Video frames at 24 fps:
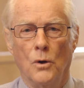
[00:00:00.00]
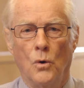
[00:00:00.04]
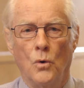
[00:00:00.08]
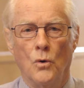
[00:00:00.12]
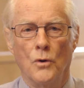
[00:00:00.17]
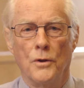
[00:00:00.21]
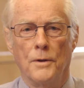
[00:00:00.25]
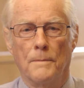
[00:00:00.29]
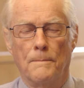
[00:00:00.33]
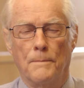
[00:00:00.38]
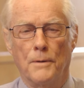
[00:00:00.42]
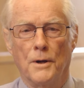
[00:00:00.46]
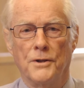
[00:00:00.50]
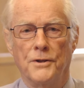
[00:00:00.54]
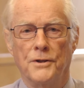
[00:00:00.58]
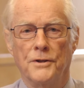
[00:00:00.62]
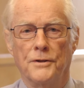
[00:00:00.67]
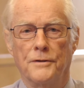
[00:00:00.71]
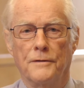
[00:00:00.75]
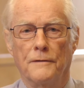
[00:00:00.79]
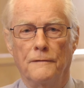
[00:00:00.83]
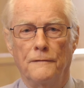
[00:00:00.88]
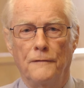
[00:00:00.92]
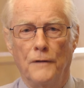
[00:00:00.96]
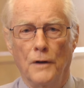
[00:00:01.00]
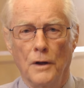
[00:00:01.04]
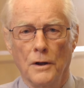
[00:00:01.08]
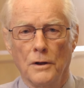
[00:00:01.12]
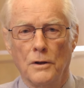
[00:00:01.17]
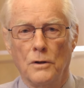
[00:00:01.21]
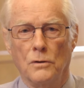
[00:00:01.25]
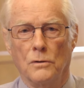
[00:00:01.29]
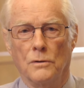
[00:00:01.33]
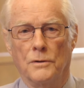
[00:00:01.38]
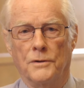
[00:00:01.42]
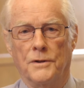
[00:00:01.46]
or the presence of
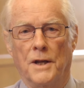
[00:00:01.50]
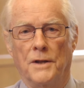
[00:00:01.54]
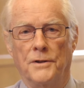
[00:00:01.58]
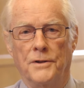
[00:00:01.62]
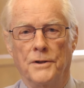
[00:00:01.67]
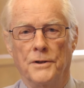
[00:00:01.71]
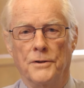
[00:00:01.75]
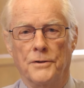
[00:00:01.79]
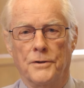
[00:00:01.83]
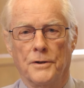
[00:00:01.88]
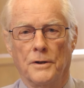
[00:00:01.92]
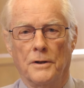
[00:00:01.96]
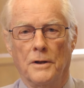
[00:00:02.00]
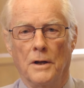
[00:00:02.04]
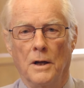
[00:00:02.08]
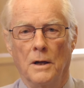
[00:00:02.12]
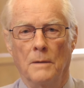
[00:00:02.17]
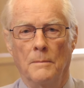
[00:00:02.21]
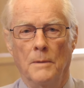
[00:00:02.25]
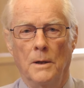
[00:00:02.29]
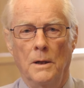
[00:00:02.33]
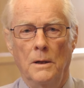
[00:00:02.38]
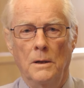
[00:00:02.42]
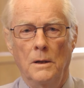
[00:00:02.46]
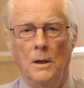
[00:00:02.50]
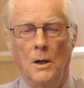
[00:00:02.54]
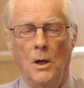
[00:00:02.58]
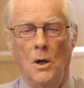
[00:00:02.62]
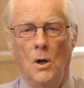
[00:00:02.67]
follicles as in trachoma,